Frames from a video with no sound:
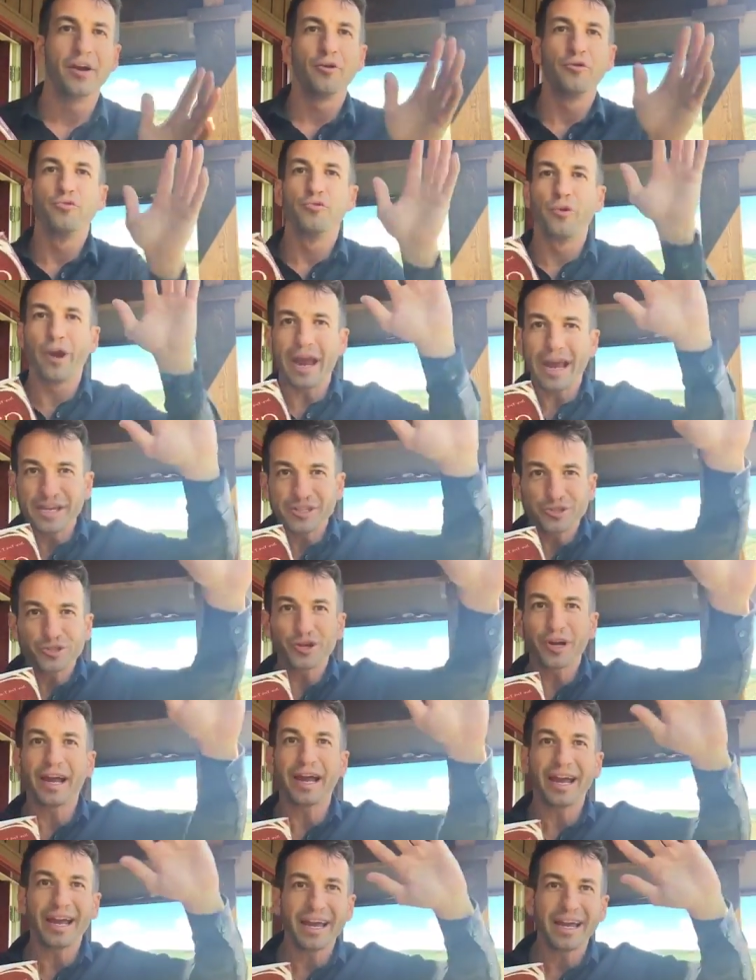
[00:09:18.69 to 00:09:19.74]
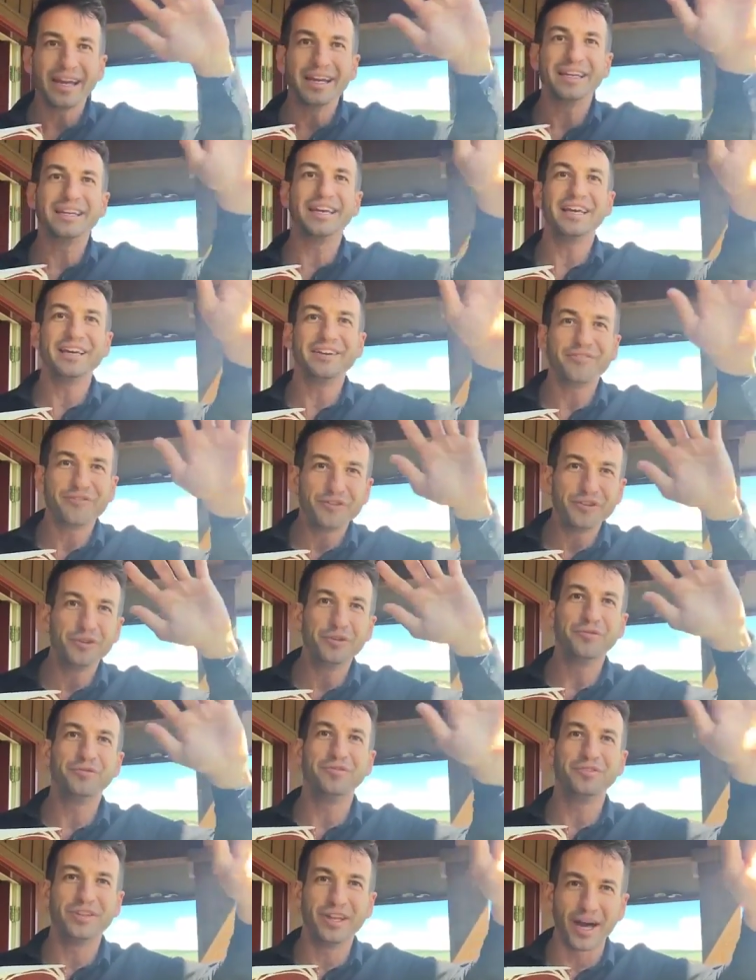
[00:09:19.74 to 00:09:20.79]
Raise your hand if
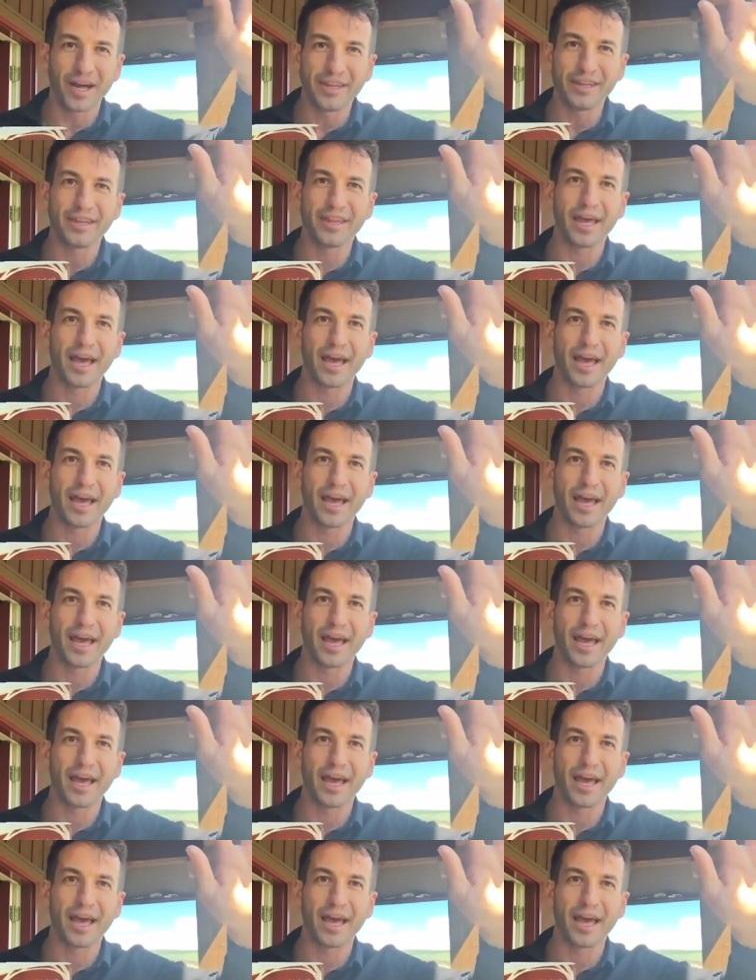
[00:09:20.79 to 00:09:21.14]
you've done